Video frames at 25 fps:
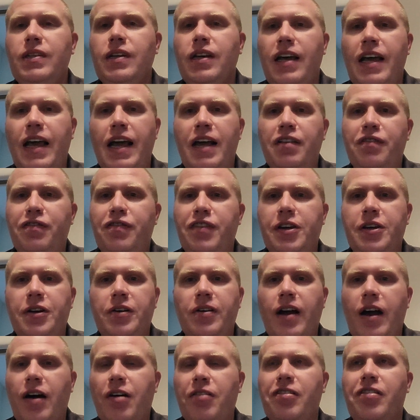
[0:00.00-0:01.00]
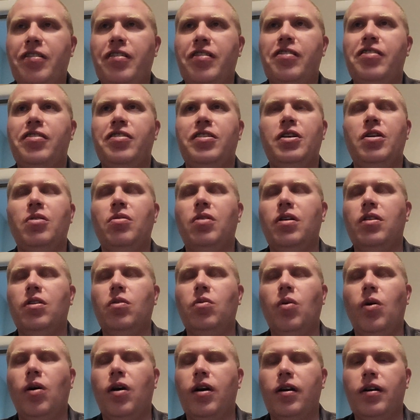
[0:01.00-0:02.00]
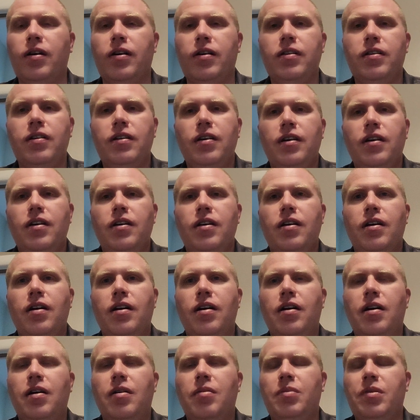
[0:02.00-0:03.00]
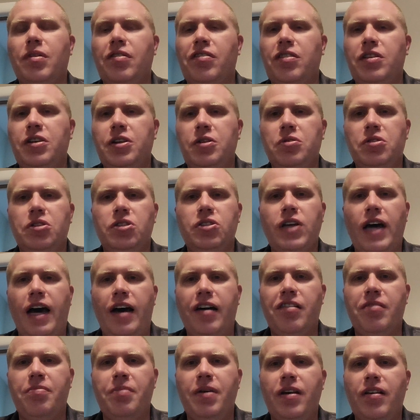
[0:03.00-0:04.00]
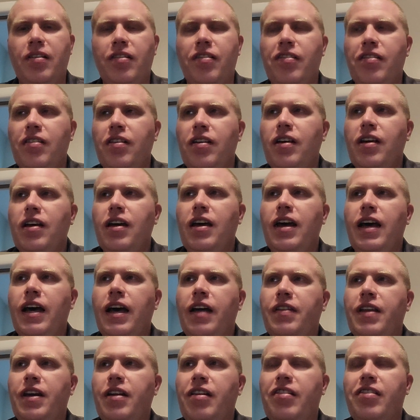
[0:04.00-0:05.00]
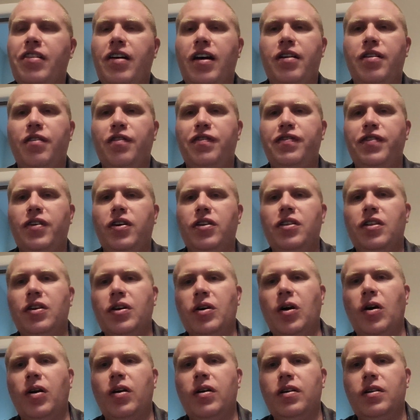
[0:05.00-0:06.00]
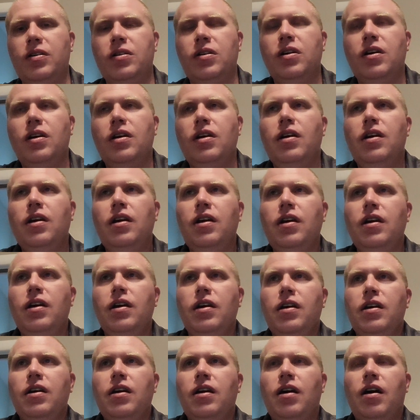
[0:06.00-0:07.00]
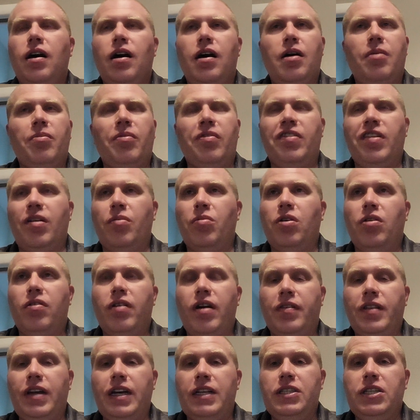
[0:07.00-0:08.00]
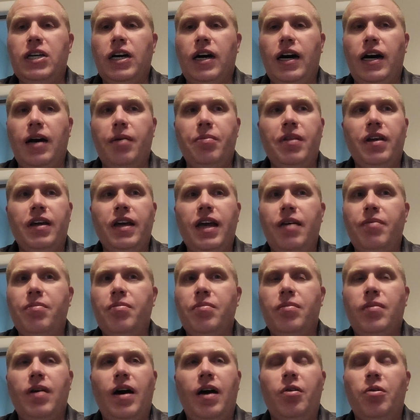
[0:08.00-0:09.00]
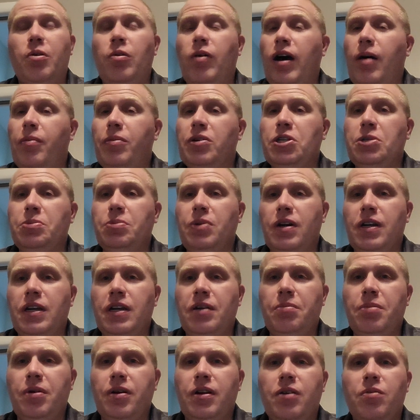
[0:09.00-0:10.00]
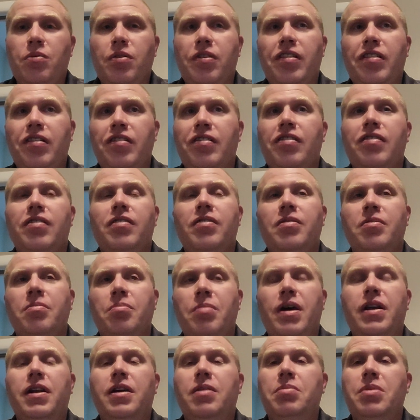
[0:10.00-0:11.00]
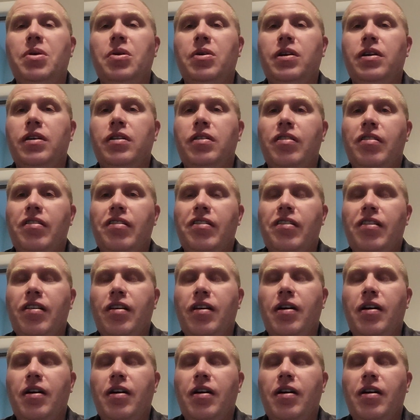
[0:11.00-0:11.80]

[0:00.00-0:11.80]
eight-figure houses, on the water. There's a huge tax base, and they decided to fund the garden. Somewhere around that time, they gave them, I don't know how much money, but it was many millions